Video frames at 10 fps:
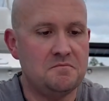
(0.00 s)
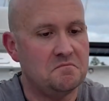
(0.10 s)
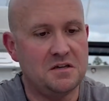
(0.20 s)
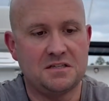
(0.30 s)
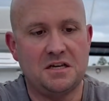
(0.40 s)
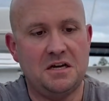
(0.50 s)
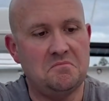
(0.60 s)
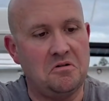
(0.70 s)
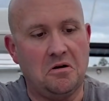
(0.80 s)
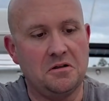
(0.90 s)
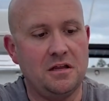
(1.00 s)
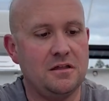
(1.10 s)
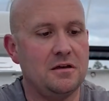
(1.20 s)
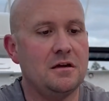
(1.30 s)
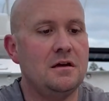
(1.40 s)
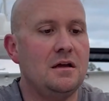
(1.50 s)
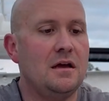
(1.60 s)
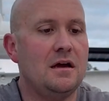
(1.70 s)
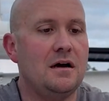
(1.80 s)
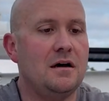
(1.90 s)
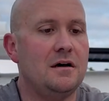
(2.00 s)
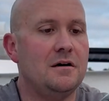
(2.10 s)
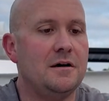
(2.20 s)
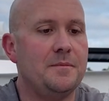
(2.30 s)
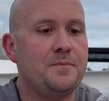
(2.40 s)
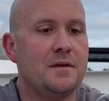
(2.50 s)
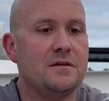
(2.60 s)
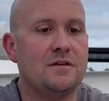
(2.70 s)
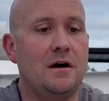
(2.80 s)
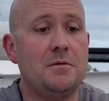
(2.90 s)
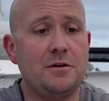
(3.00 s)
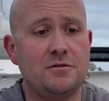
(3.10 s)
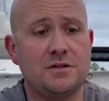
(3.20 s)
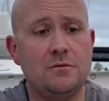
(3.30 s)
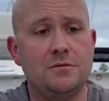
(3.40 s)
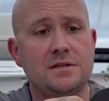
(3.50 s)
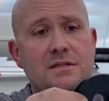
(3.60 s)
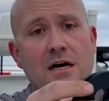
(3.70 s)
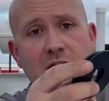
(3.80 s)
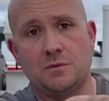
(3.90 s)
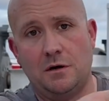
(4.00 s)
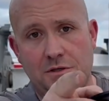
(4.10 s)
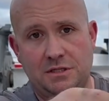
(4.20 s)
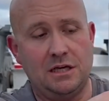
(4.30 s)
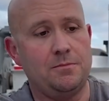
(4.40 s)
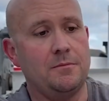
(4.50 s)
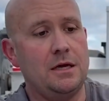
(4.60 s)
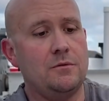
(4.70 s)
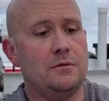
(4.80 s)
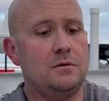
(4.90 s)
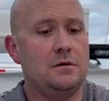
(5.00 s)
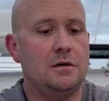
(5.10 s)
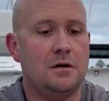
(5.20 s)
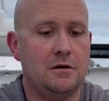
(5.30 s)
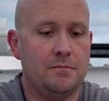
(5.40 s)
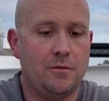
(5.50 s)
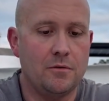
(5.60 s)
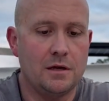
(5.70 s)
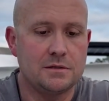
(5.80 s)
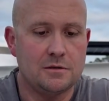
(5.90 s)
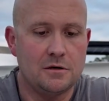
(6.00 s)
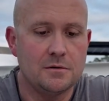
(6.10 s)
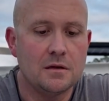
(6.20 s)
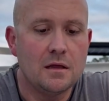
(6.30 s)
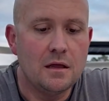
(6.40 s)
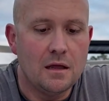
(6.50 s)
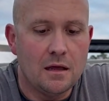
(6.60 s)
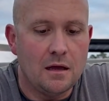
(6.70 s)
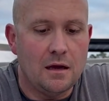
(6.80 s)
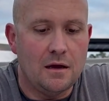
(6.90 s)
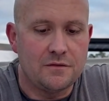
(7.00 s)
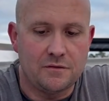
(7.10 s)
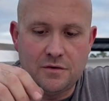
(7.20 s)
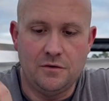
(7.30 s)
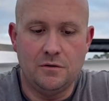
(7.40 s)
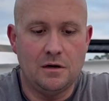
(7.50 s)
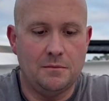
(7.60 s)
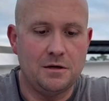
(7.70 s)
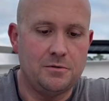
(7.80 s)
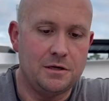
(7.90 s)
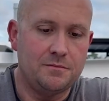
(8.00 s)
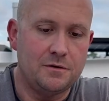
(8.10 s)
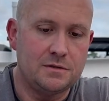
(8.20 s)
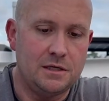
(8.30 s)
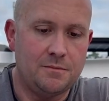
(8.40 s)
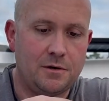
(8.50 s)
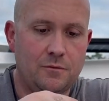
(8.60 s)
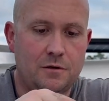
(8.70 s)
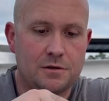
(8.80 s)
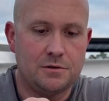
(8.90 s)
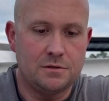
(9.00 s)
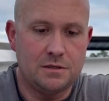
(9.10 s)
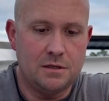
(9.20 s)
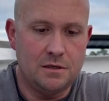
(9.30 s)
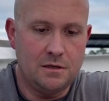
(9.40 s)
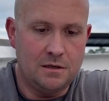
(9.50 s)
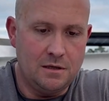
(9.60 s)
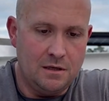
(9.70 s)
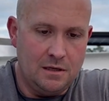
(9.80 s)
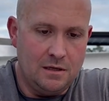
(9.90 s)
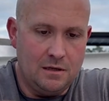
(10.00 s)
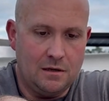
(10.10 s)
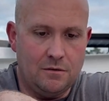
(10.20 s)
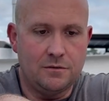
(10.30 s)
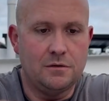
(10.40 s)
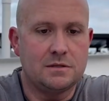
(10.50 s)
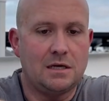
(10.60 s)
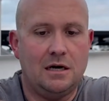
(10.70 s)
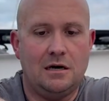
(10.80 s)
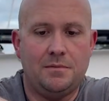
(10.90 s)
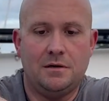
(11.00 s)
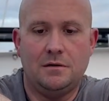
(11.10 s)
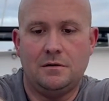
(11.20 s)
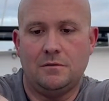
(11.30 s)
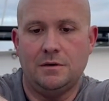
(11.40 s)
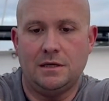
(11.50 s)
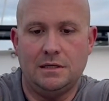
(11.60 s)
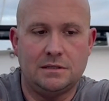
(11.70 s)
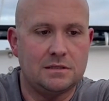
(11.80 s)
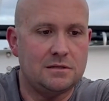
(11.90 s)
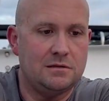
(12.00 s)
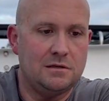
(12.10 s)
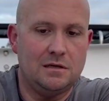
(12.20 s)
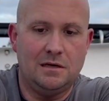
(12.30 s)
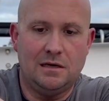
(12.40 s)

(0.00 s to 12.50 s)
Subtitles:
This side, hardly anything. So I'm gonna do 2 on this side as well, just to keep them equal, port and starboard. So 2, I'm doubling up those neoprene washers, going through the top, quick, easy start.